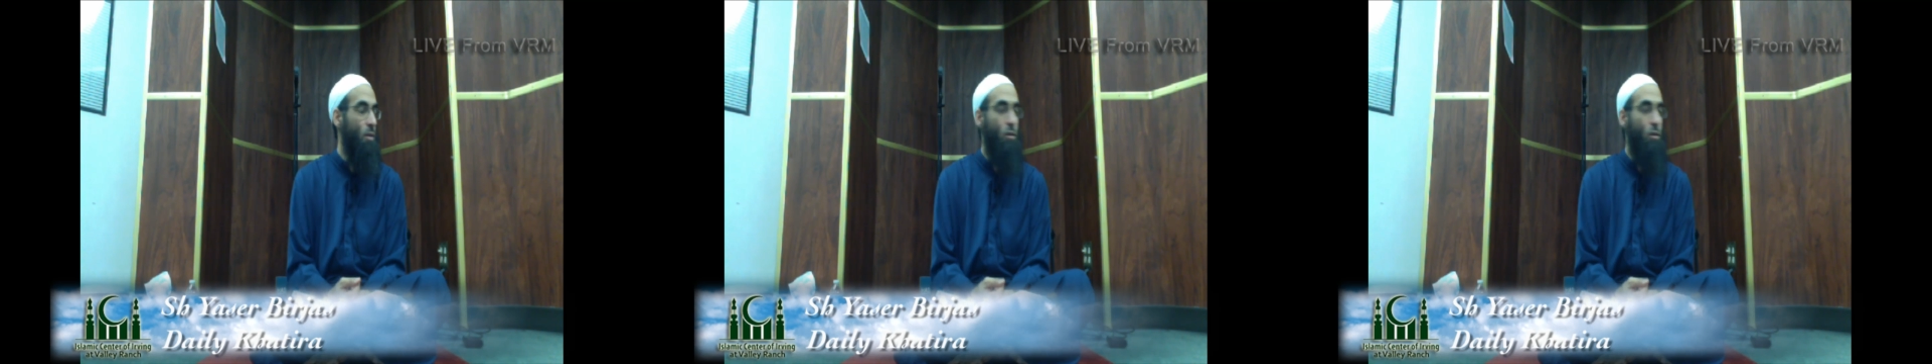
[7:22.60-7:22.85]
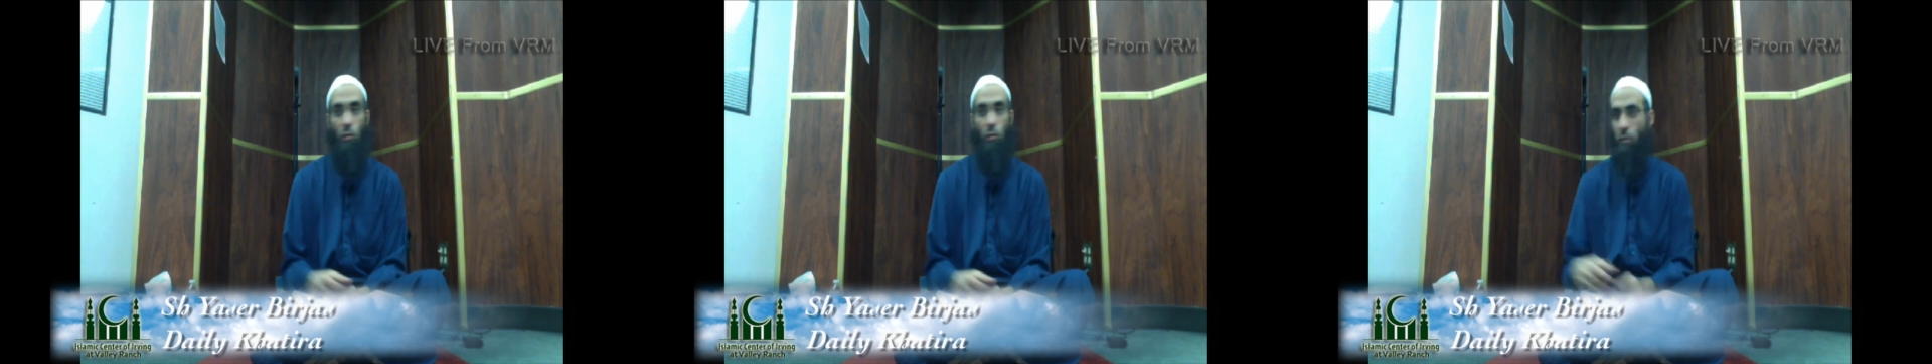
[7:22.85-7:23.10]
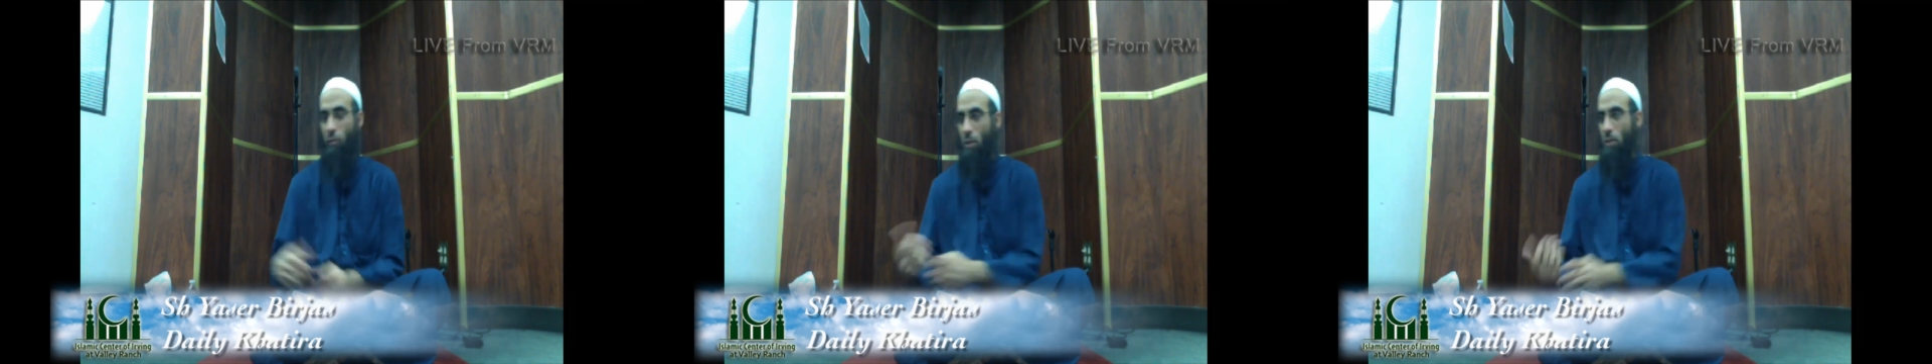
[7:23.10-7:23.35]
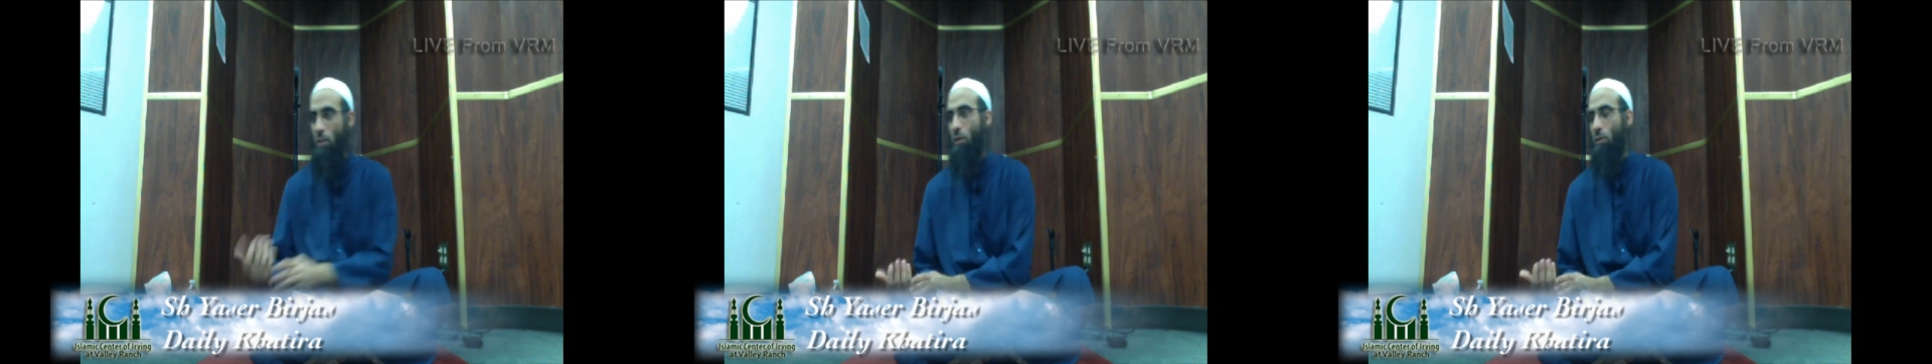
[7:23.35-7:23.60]
So the
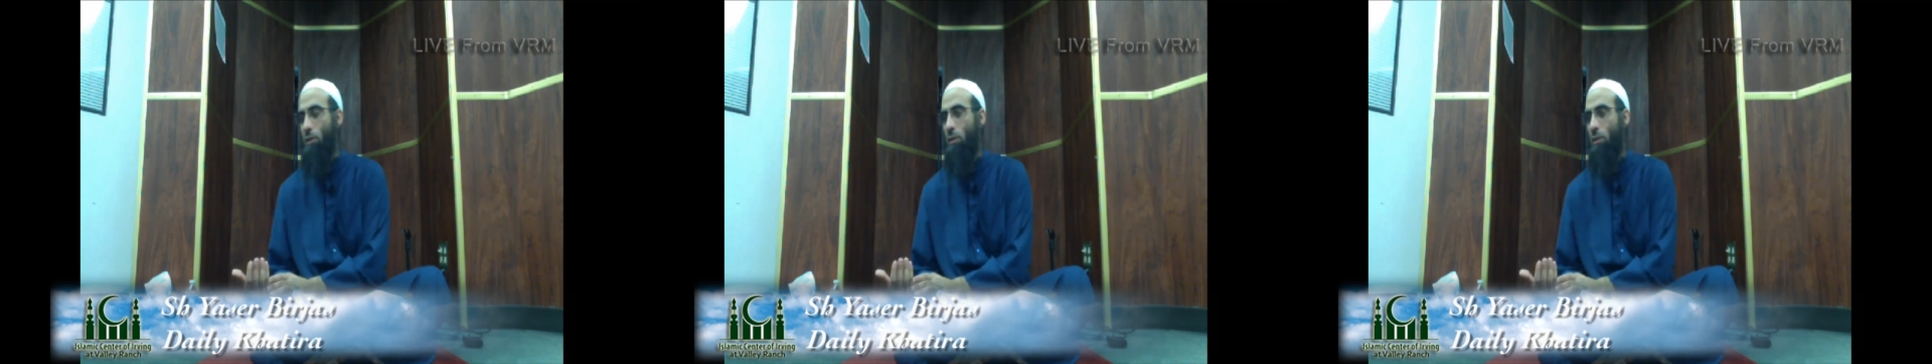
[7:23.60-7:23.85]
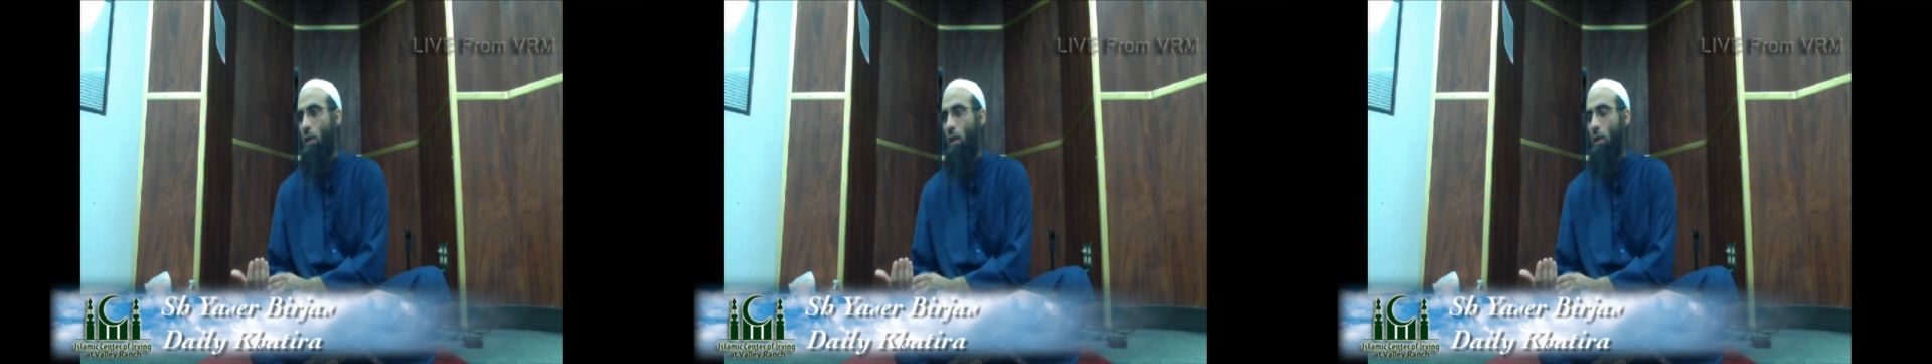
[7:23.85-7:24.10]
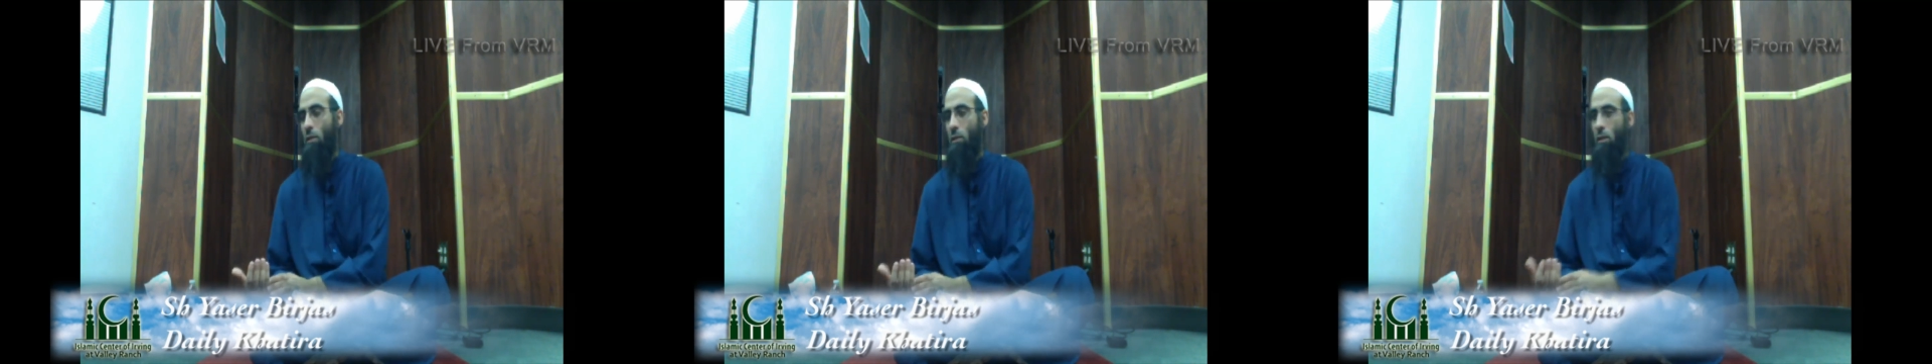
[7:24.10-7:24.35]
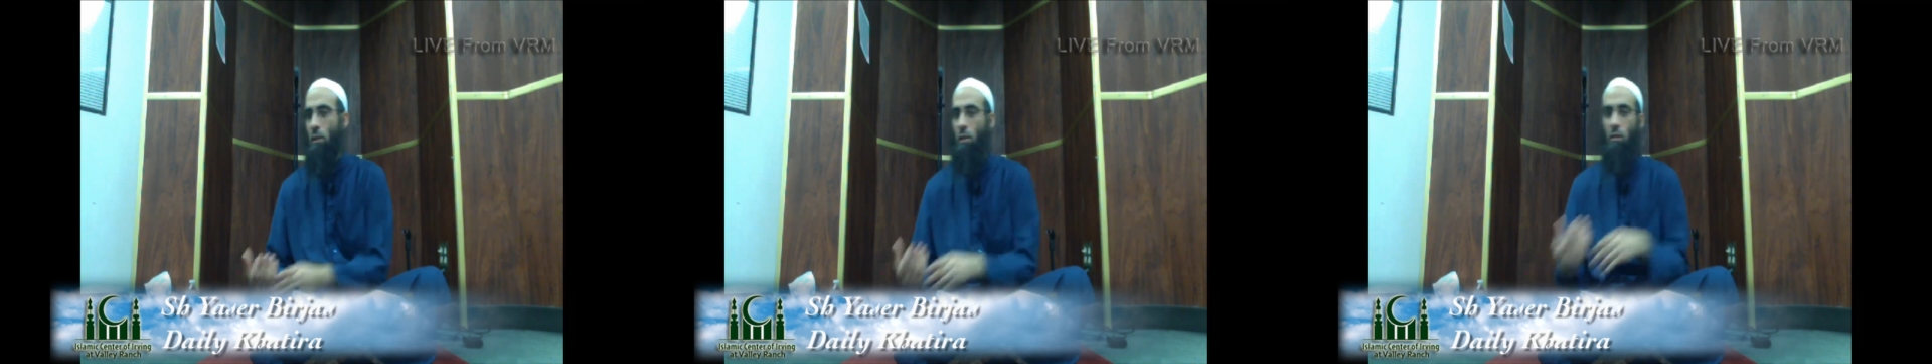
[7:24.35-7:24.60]
first time she cried,
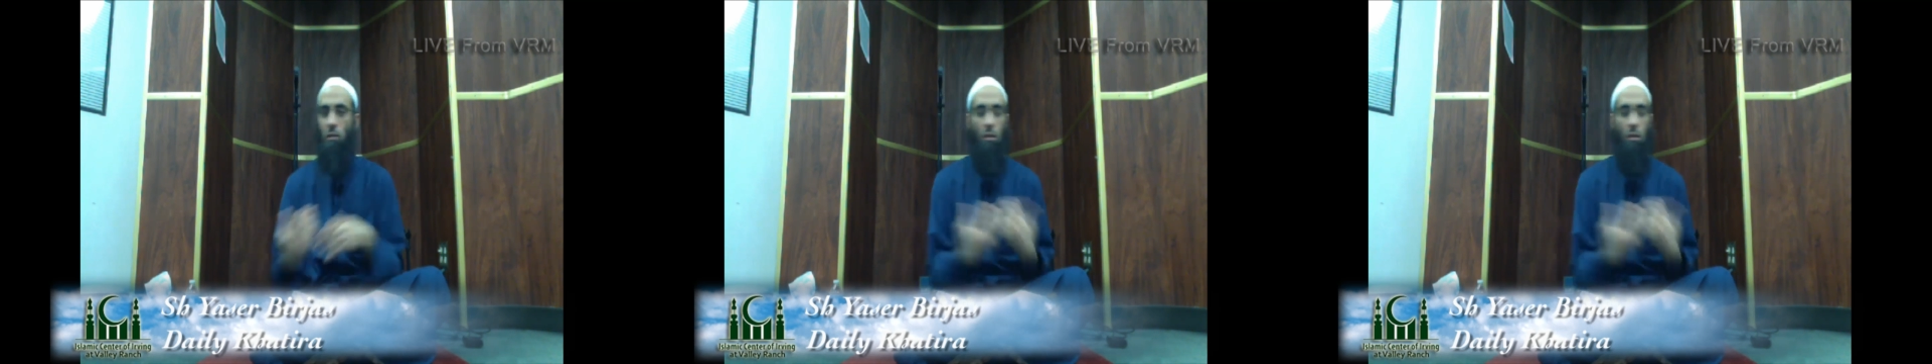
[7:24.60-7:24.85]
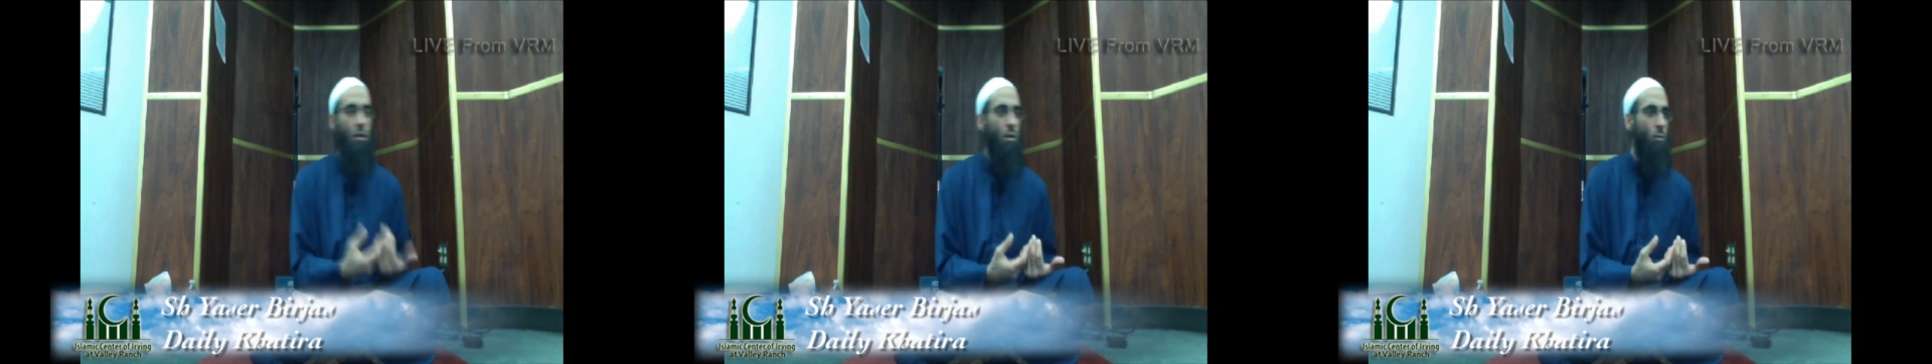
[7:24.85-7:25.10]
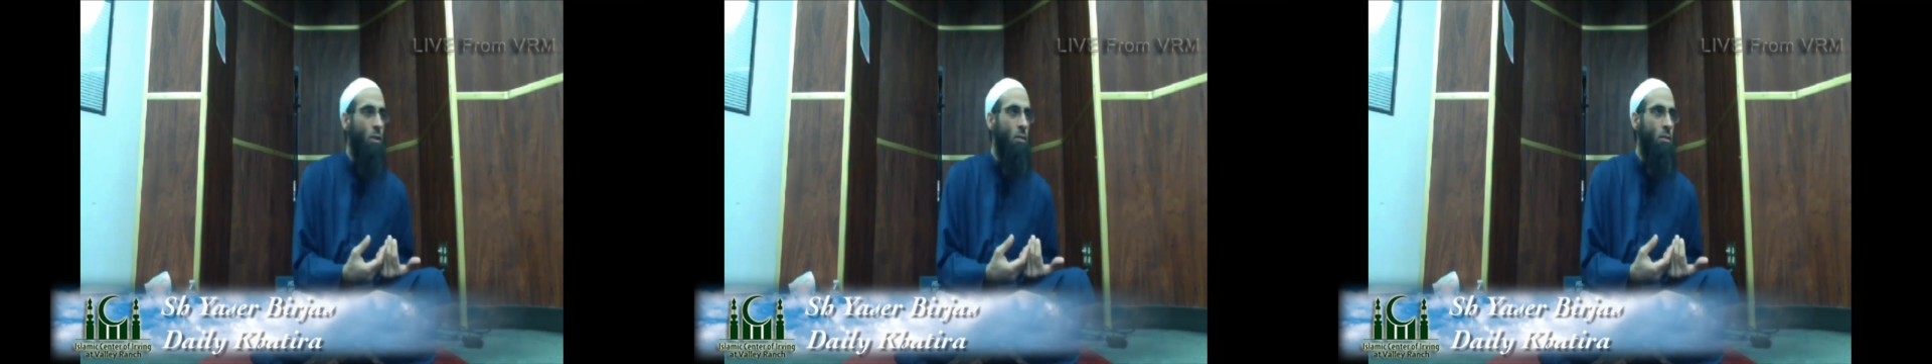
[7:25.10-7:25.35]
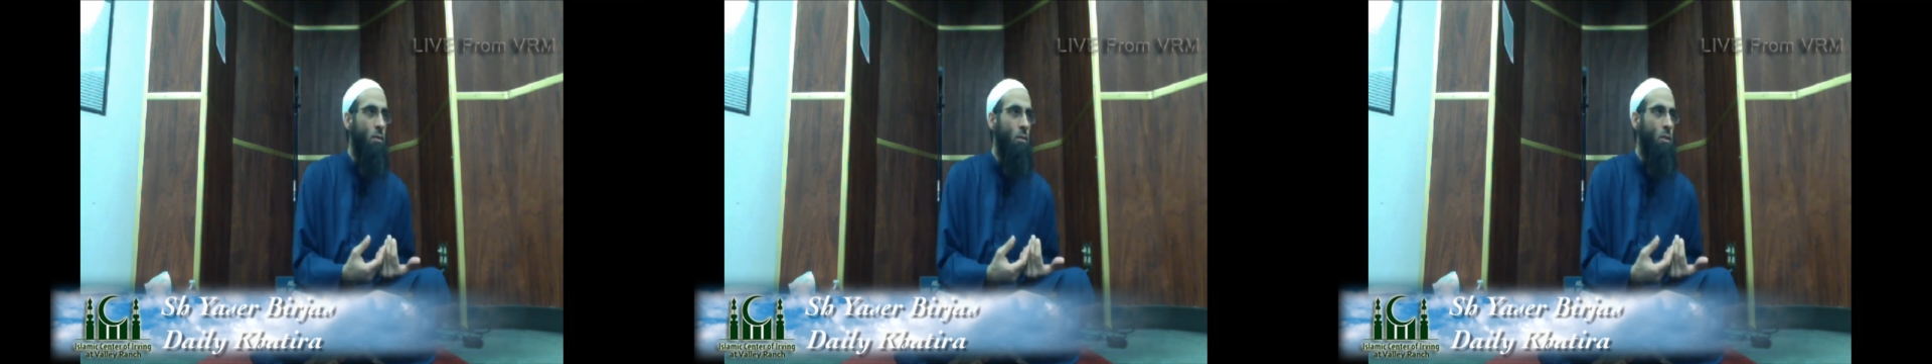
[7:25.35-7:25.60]
the second
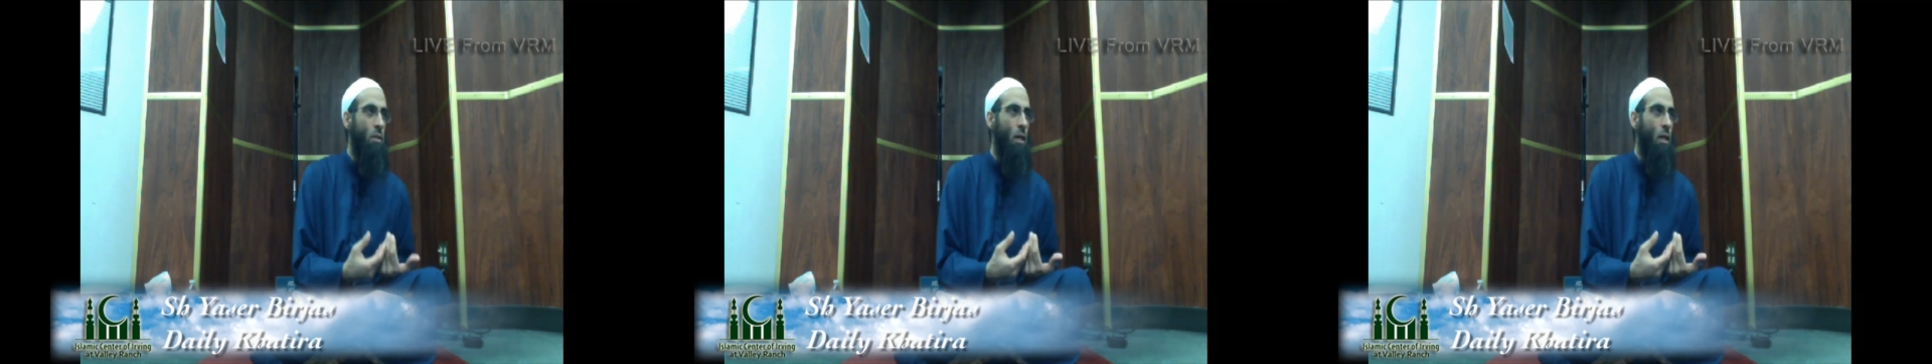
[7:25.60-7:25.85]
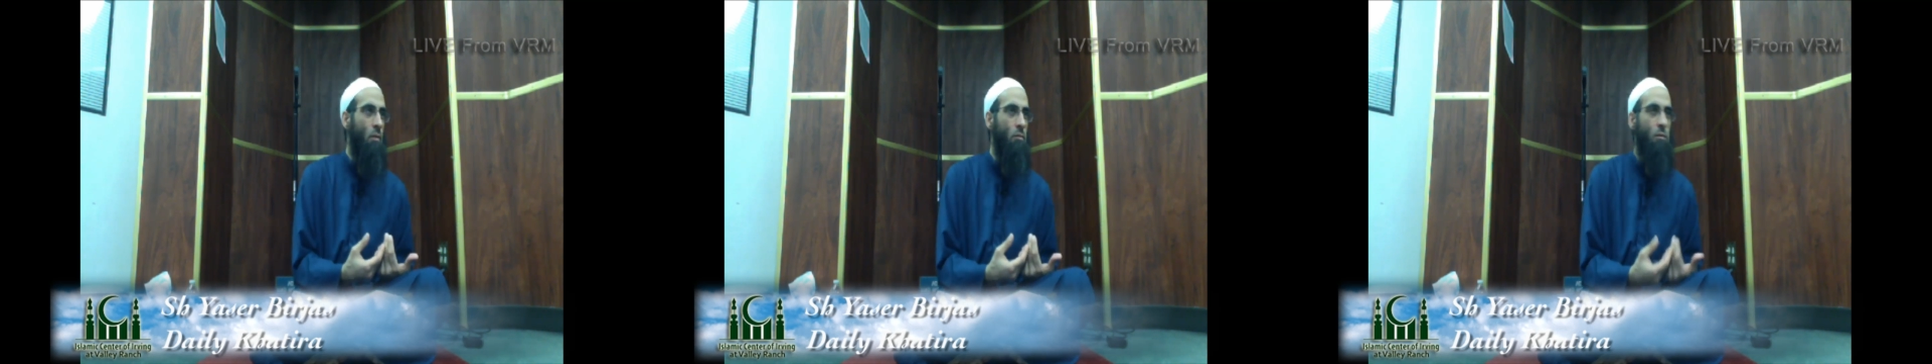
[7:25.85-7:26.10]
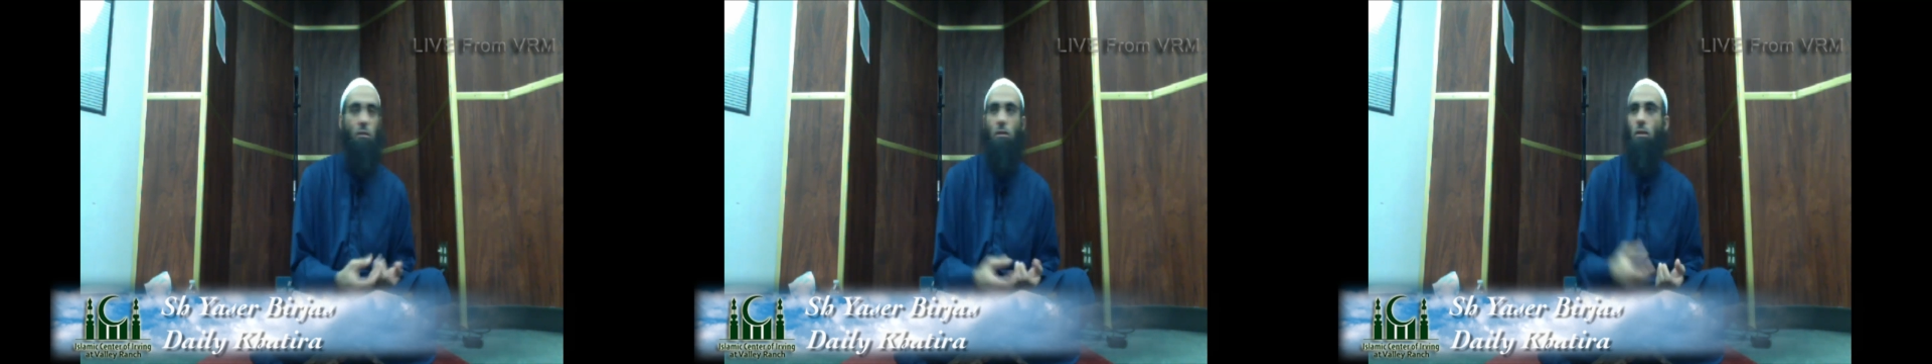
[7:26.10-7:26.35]
one, she laughed.